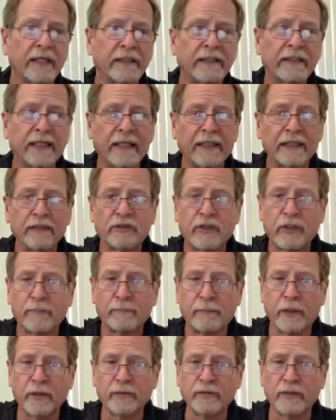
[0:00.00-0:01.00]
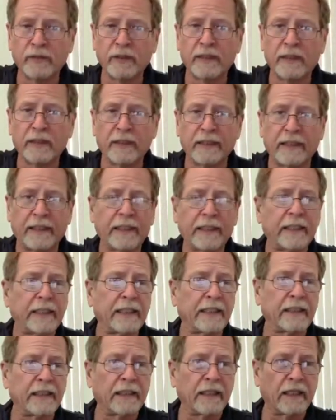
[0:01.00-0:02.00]
Dennis had posted the link
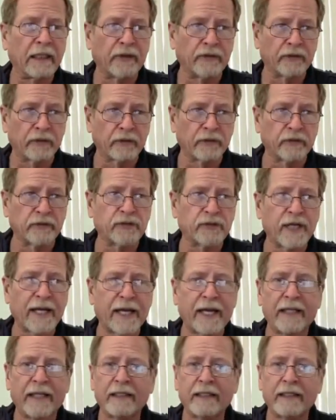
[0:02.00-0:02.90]
in the other chat